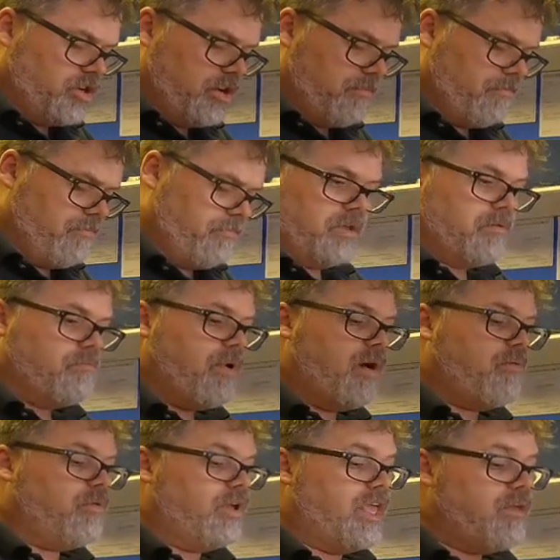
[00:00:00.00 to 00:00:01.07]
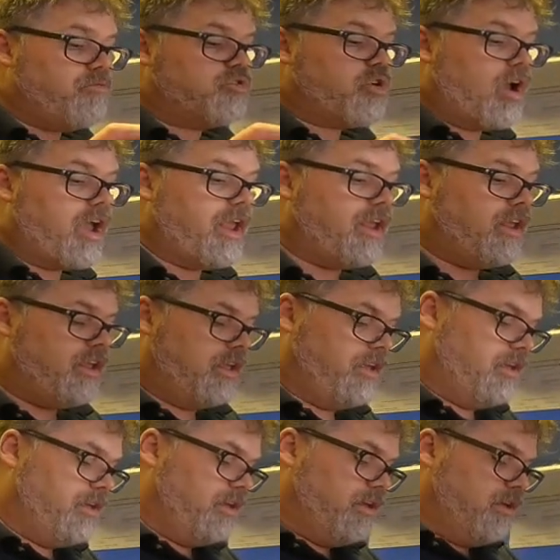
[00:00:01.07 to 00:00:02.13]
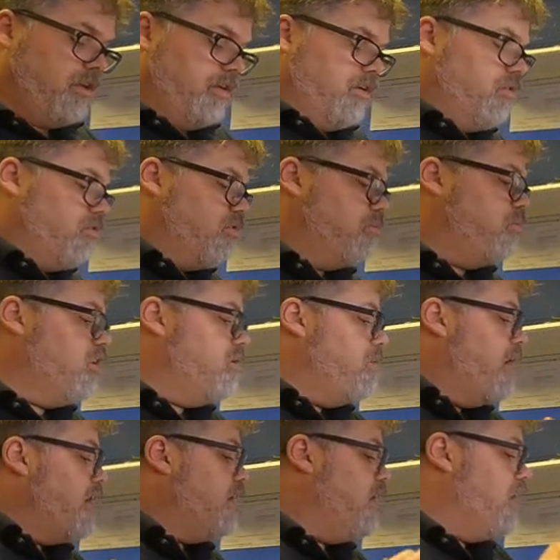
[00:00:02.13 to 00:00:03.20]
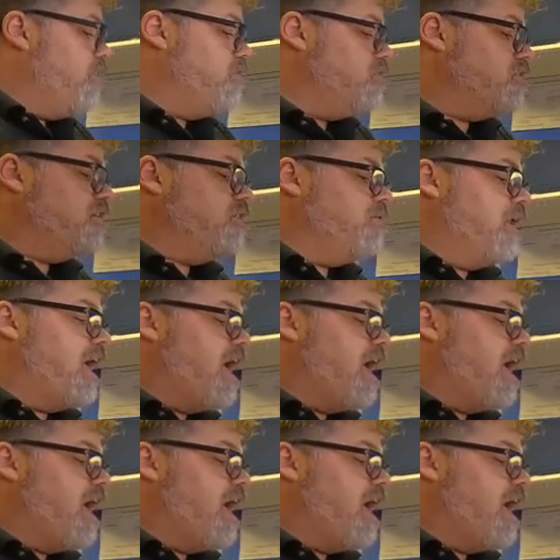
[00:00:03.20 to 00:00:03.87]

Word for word: Jim, but we'll keep trying. We'll put her back together and see what